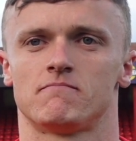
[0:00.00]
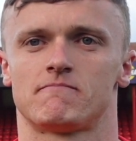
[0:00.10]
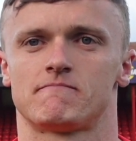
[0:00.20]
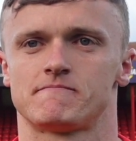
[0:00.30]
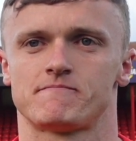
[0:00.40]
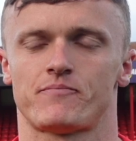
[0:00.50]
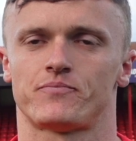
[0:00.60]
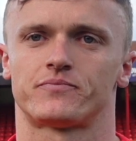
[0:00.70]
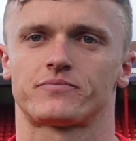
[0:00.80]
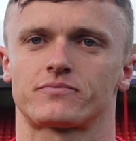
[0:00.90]
It's Rovers
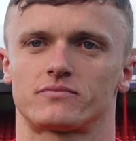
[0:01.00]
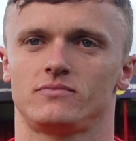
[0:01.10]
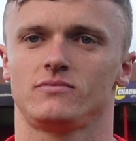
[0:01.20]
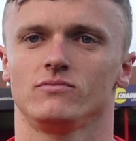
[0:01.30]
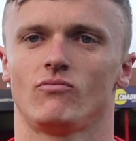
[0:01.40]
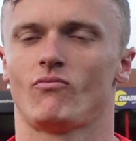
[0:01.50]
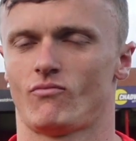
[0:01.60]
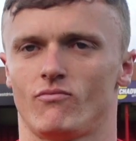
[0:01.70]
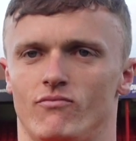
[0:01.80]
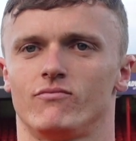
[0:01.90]
away next week. The way their
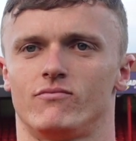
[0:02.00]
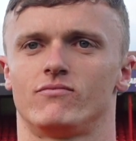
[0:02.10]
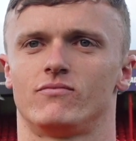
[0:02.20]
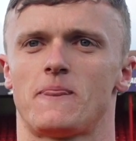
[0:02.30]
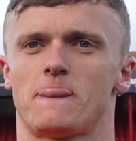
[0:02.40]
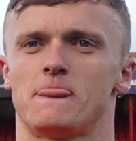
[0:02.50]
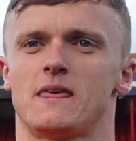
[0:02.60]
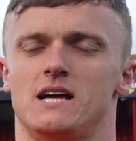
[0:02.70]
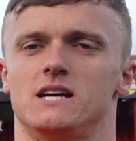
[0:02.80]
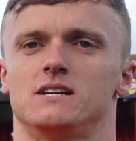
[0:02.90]
game finished
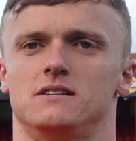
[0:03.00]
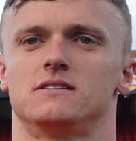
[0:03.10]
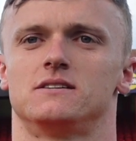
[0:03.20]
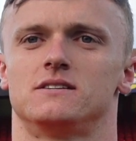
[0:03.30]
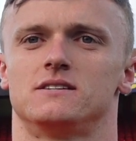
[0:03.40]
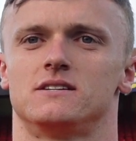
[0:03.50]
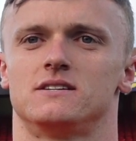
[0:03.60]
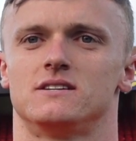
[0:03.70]
today, they'll be a wounded animal.